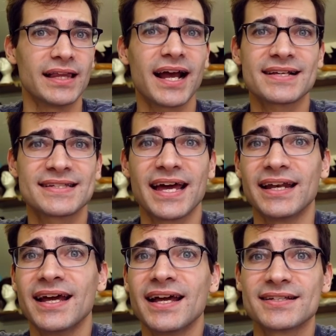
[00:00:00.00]
Like I
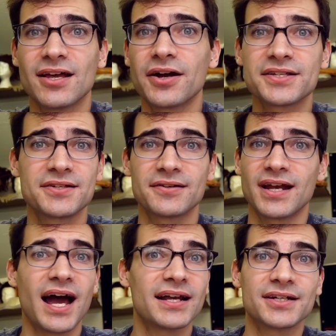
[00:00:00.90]
said, as long as you're
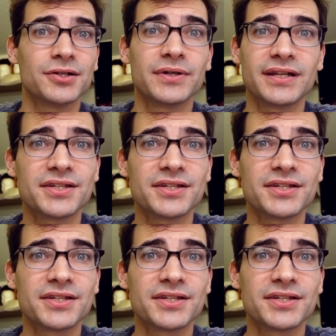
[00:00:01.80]
not doing